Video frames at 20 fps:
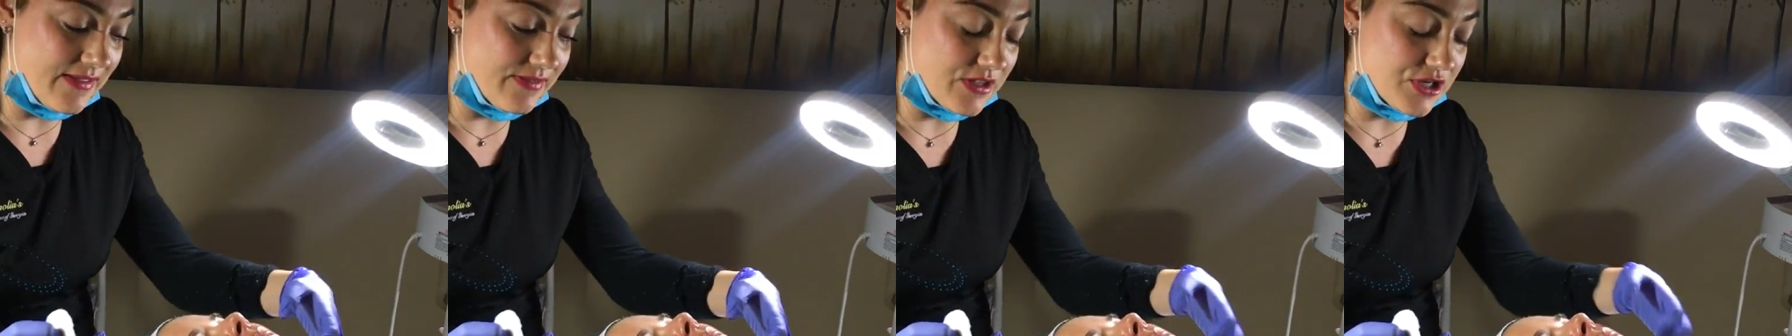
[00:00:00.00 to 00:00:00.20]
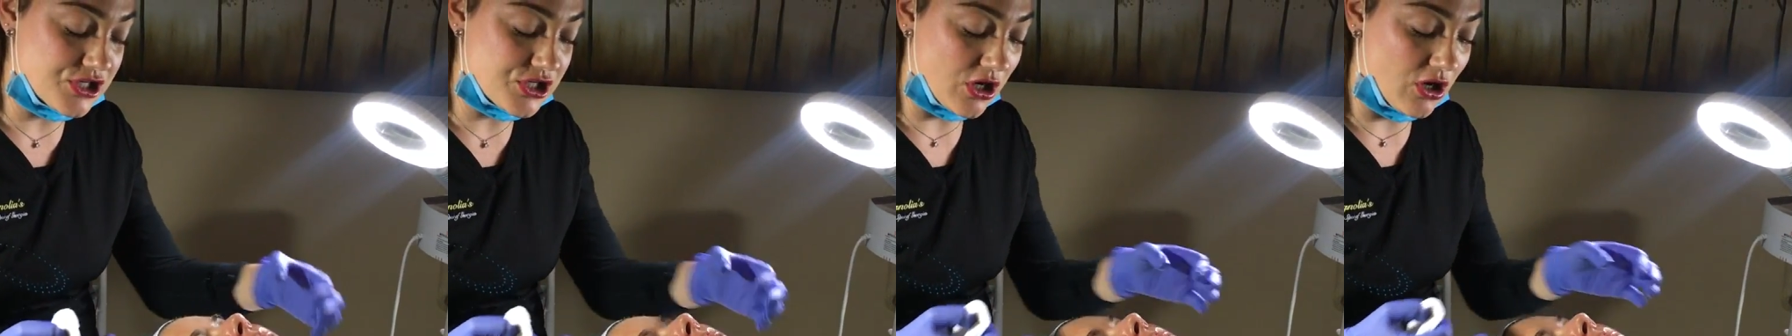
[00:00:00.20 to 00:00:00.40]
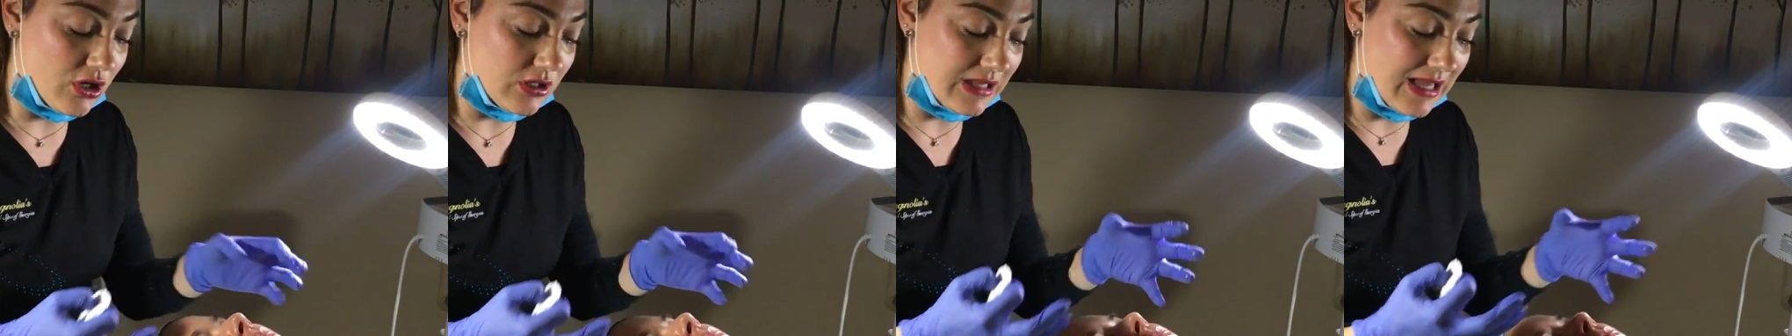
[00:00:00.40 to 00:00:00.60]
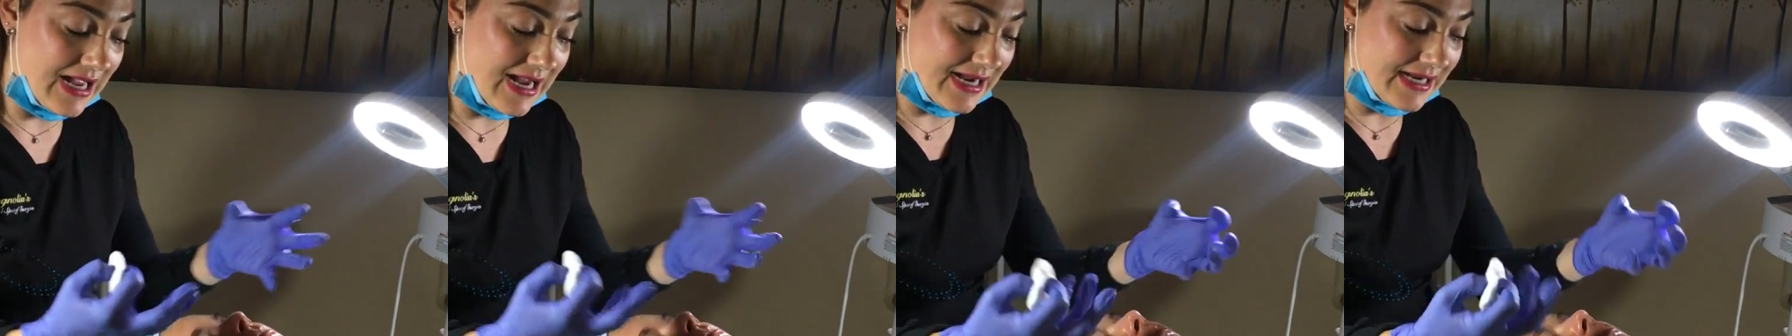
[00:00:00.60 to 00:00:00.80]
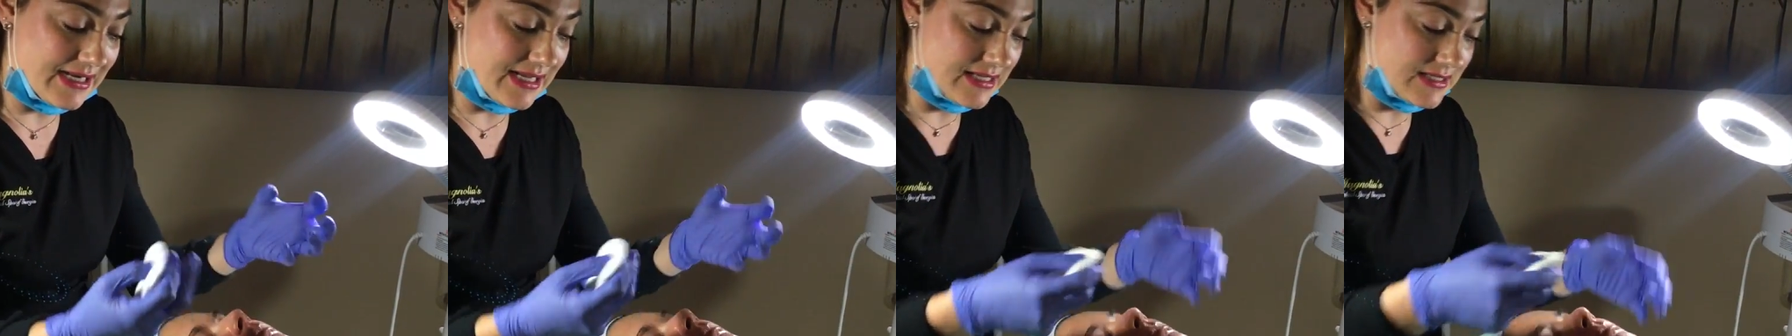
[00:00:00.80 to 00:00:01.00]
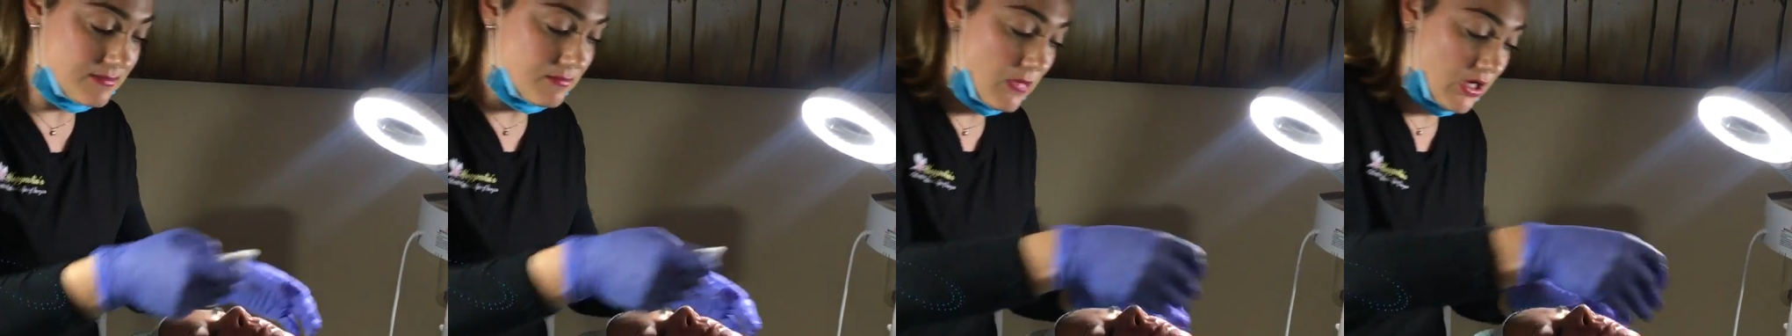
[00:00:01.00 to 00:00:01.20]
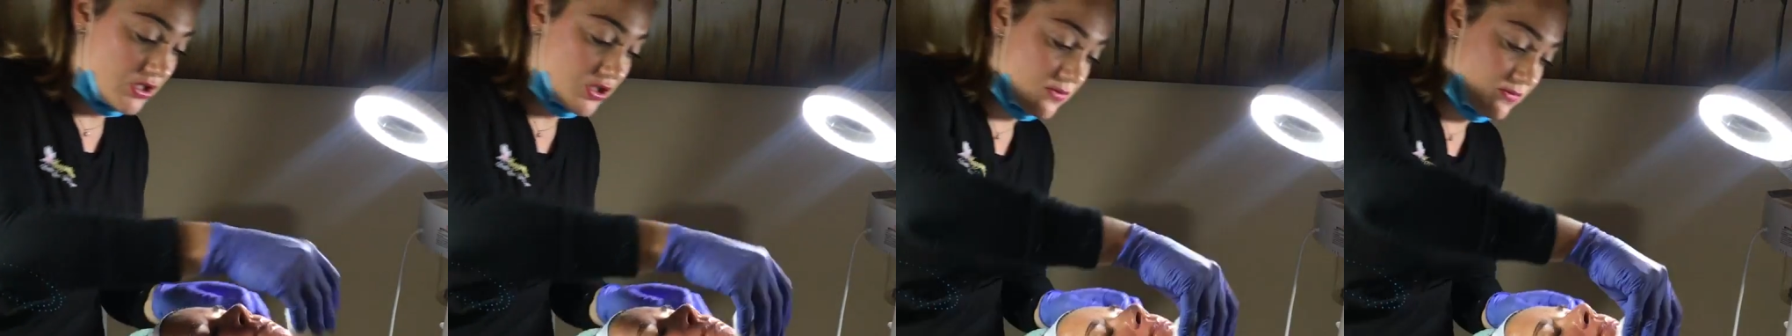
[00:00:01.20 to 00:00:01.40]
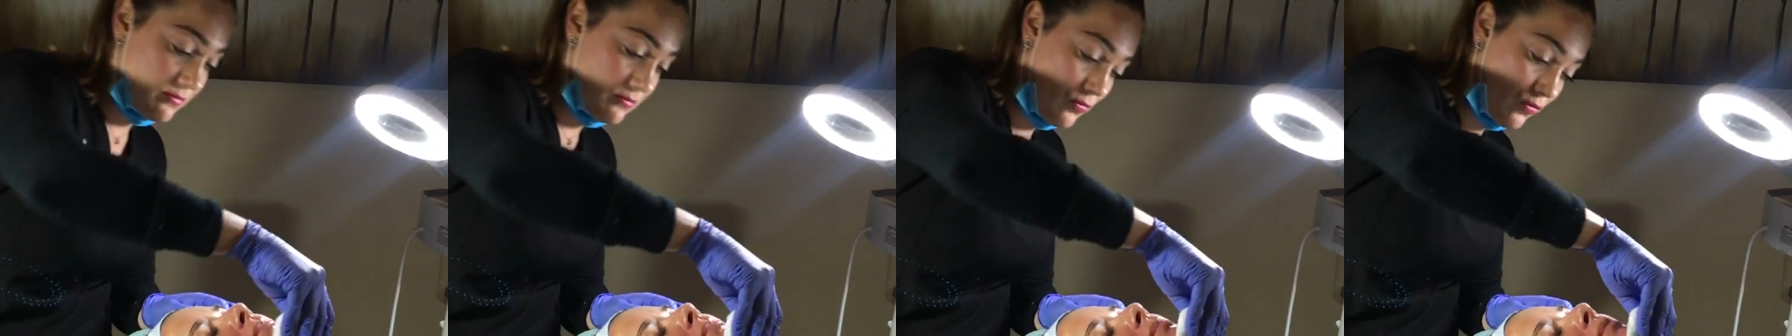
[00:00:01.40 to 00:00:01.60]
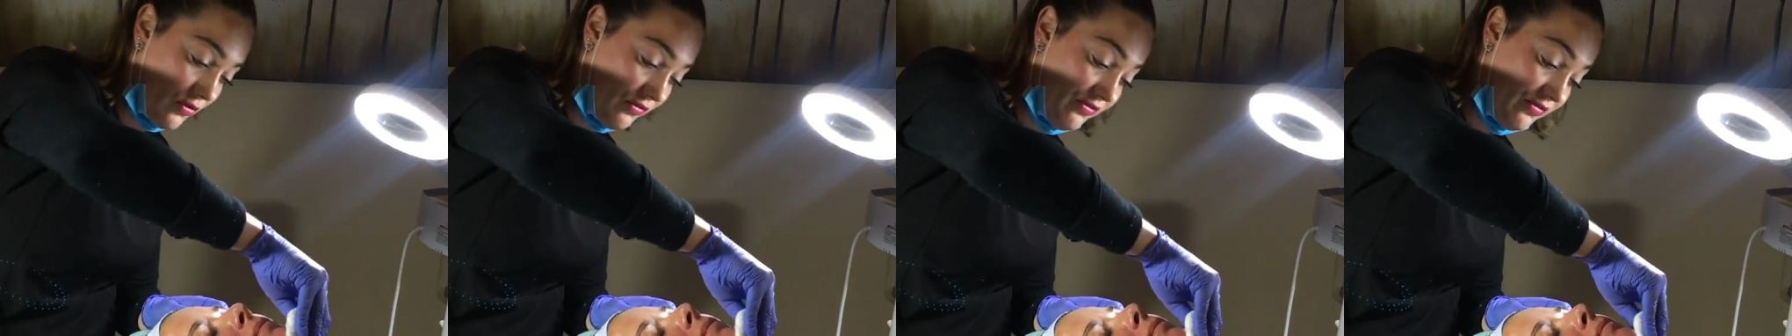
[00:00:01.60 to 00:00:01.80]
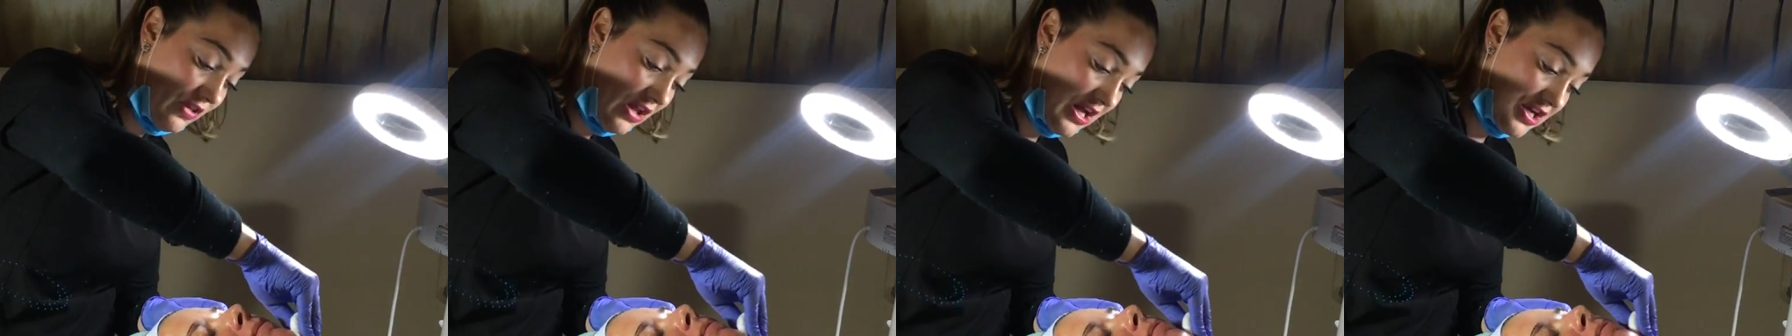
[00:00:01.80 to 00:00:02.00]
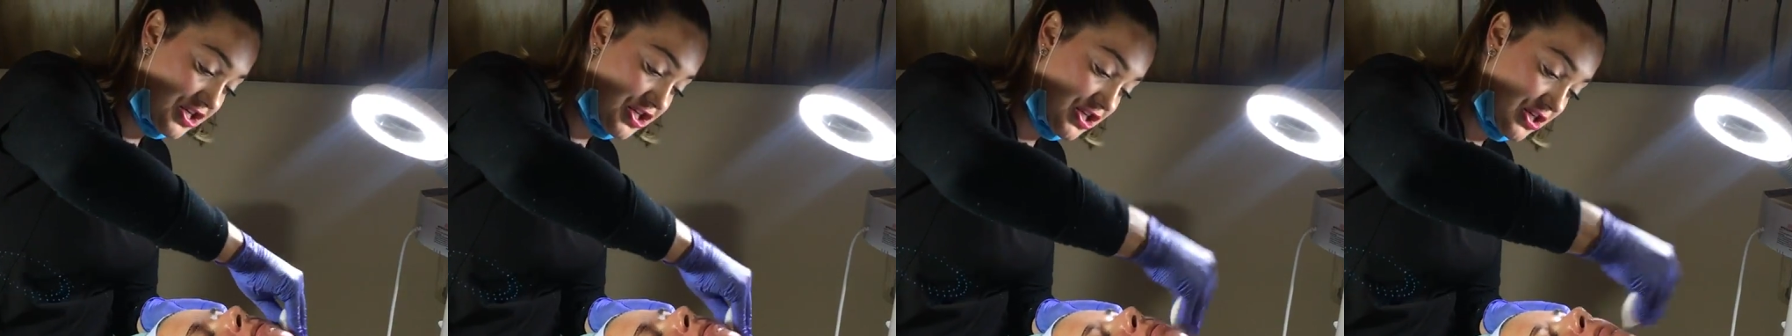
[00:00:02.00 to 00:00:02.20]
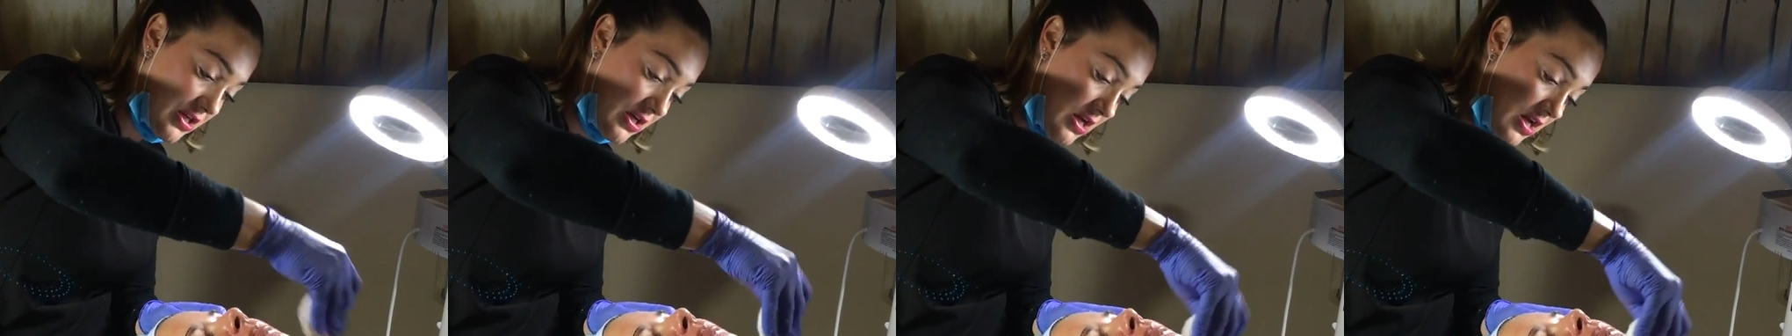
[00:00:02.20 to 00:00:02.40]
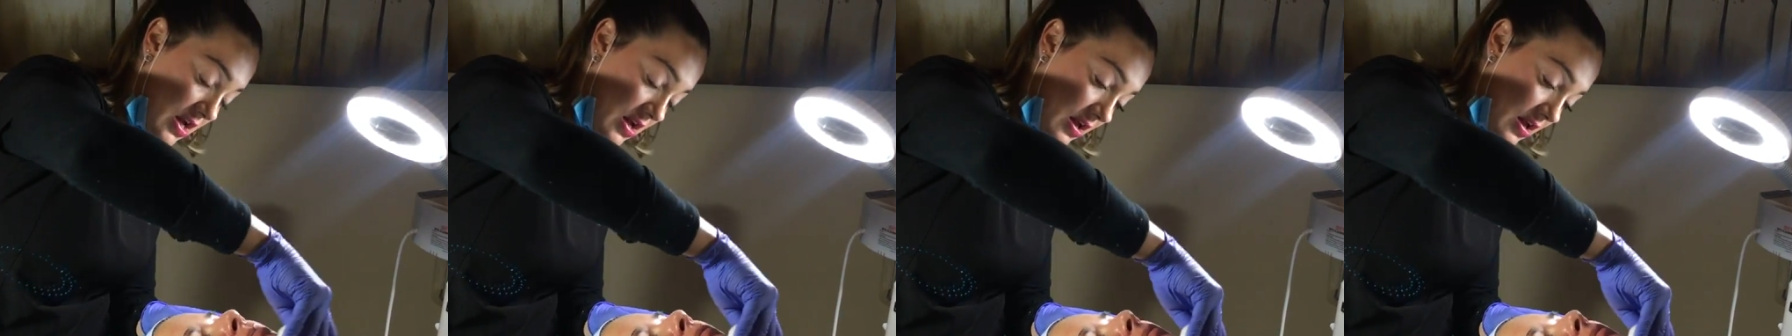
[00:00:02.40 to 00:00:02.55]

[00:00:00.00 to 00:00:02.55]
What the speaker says: and the jawline is much more fleshy,